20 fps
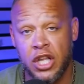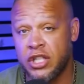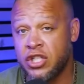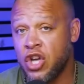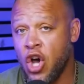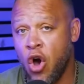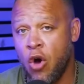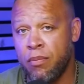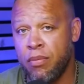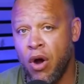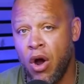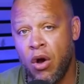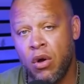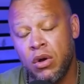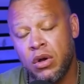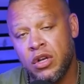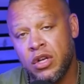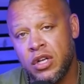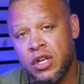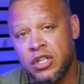So let's go,
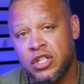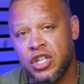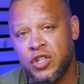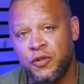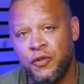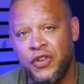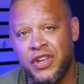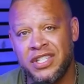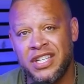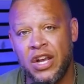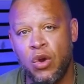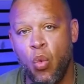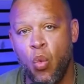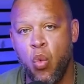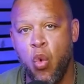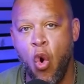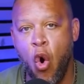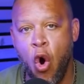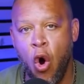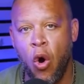bro. Just
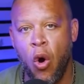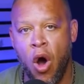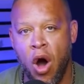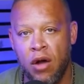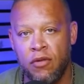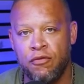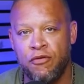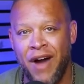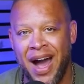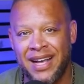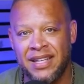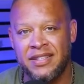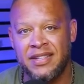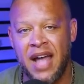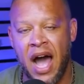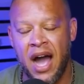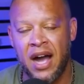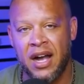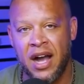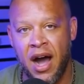visit war on
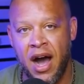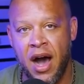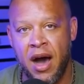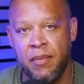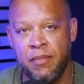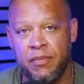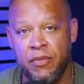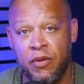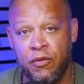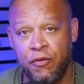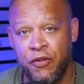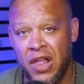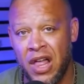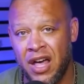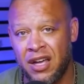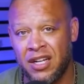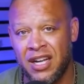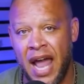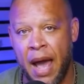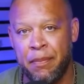vice dot com,
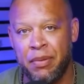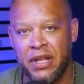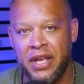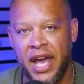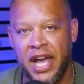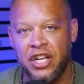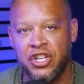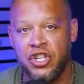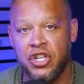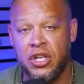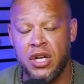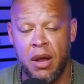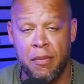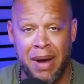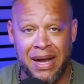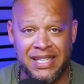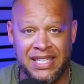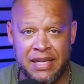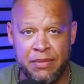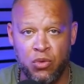fill out an
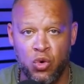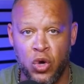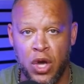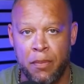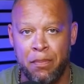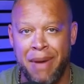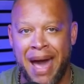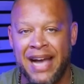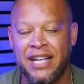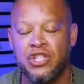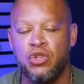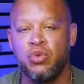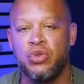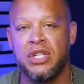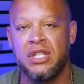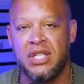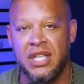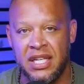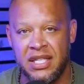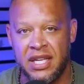application, and my team will get back
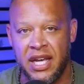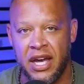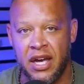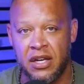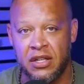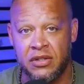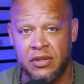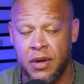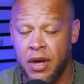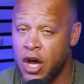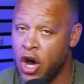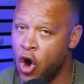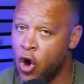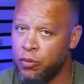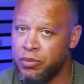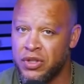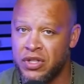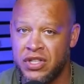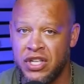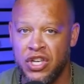to you with the details.
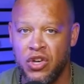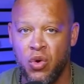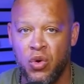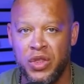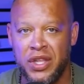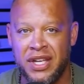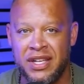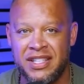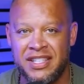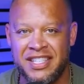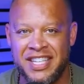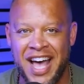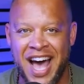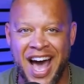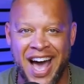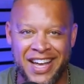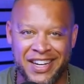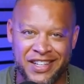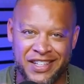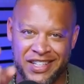Hope to see you on the
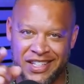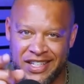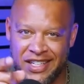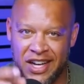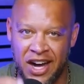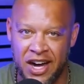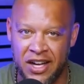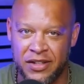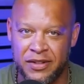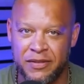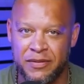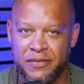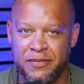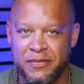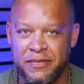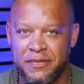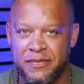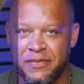inside. Done.